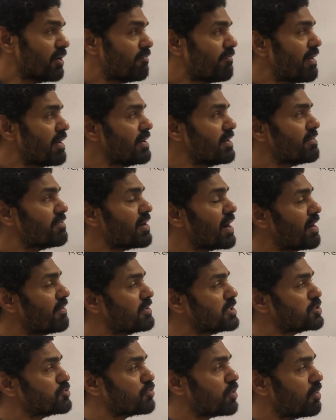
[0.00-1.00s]
when it
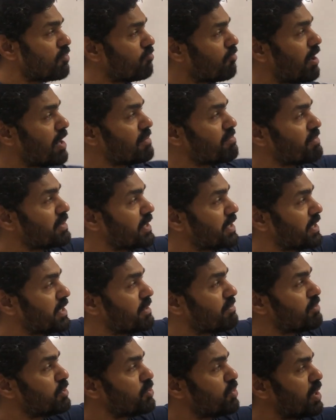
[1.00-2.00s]
travels from one
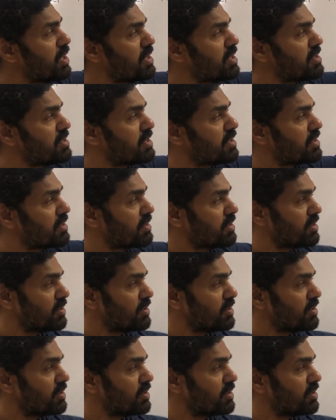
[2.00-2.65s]
medium to another.